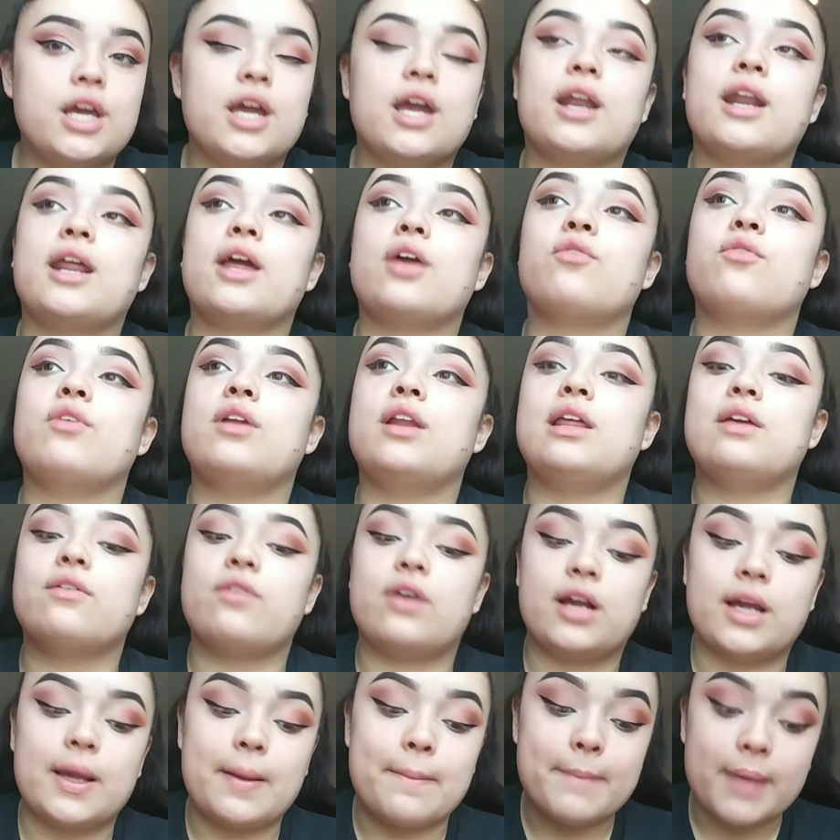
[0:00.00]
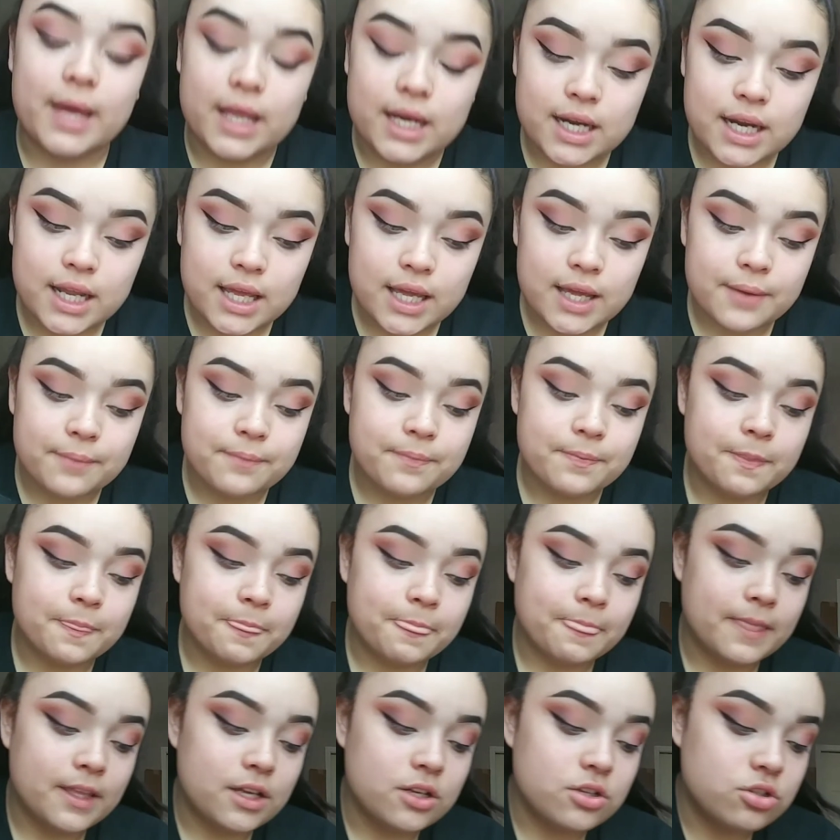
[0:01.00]
and I really recommend it.
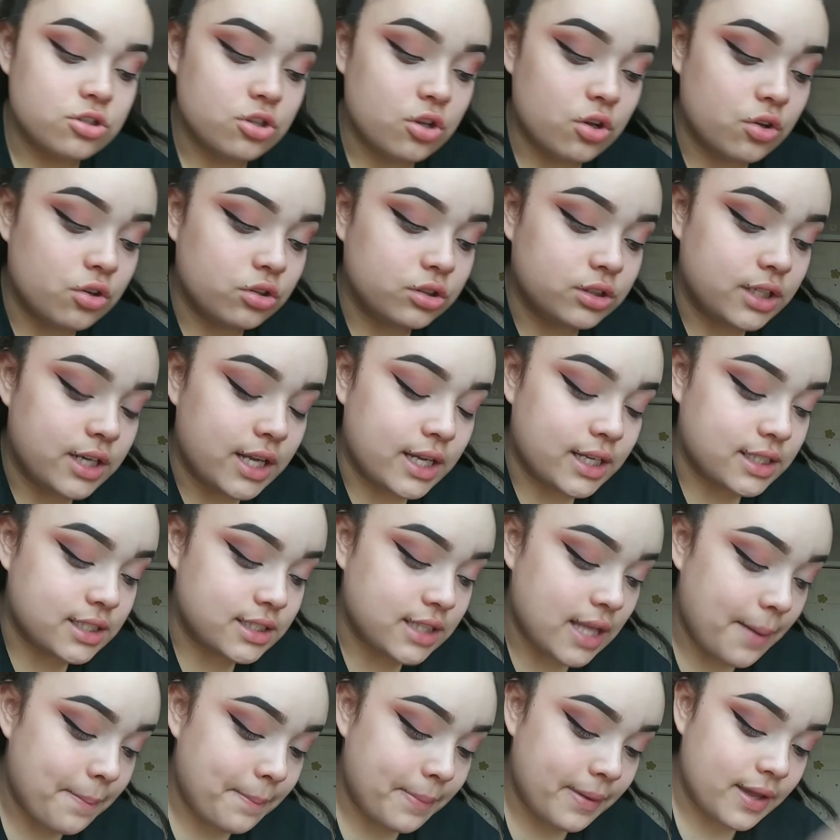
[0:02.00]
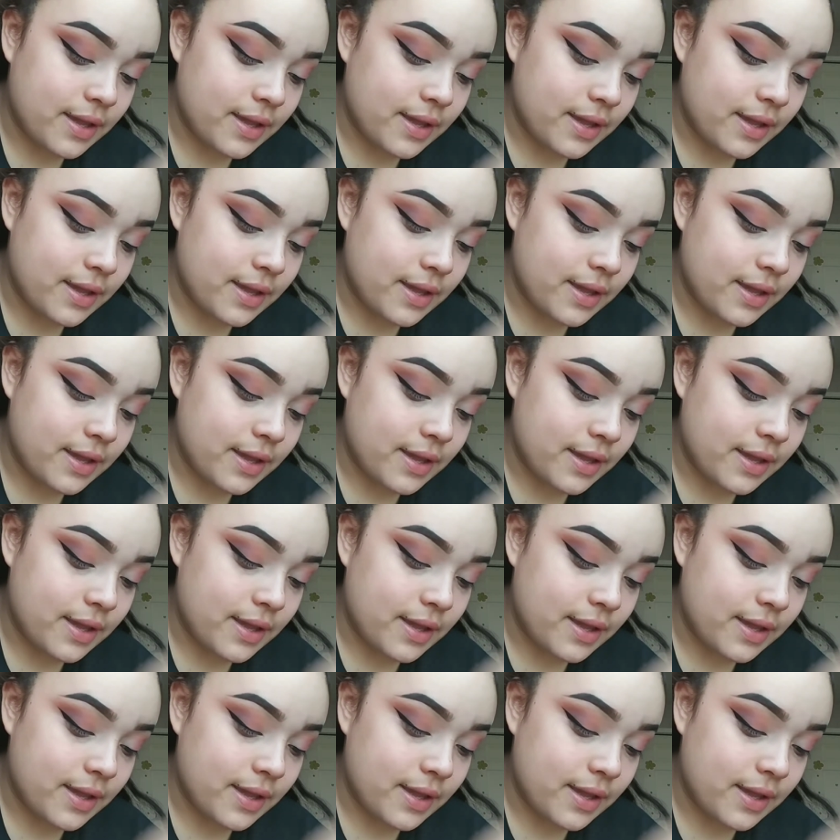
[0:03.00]
So the next step